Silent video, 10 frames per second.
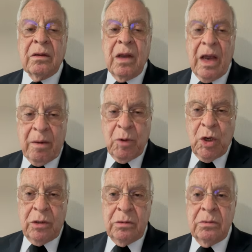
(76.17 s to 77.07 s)
I am
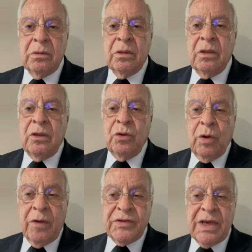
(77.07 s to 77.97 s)
honored to
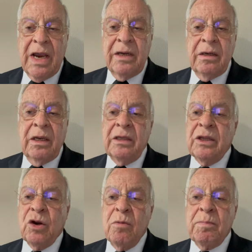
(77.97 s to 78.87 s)
have signed, in
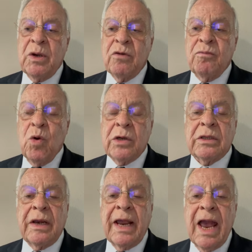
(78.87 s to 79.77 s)
the company of more
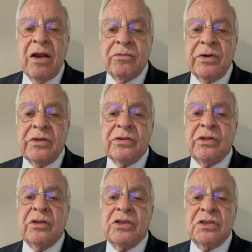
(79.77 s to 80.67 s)
than 100
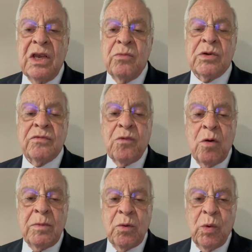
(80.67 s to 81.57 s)
distinguished
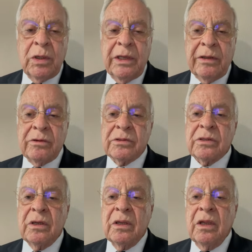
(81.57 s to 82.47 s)
former world leaders,
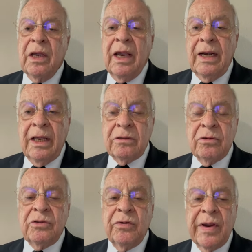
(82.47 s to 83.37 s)
a
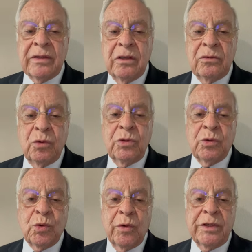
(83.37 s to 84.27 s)
letter directed to the
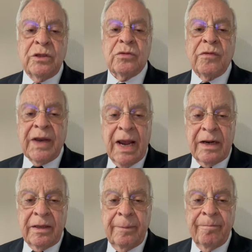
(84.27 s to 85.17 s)
authorities of
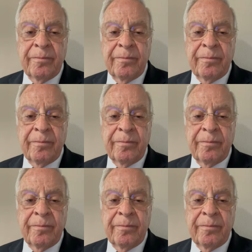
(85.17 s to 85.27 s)
Canada,